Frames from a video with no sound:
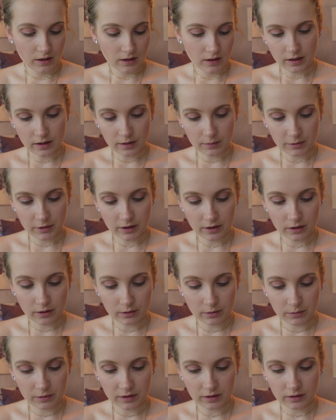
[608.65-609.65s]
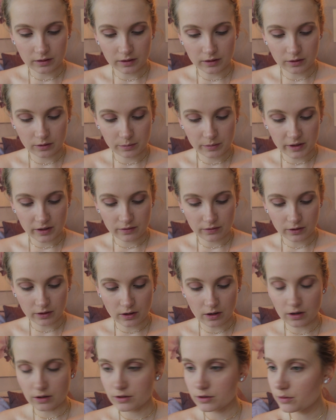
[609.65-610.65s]
And then I'm going to go in with a little bit of the
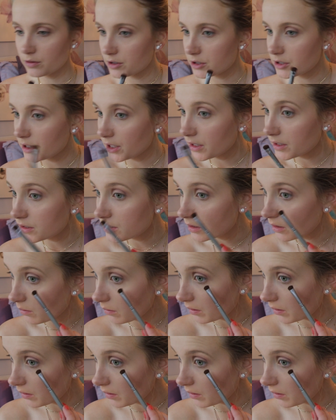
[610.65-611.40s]
contour shade to go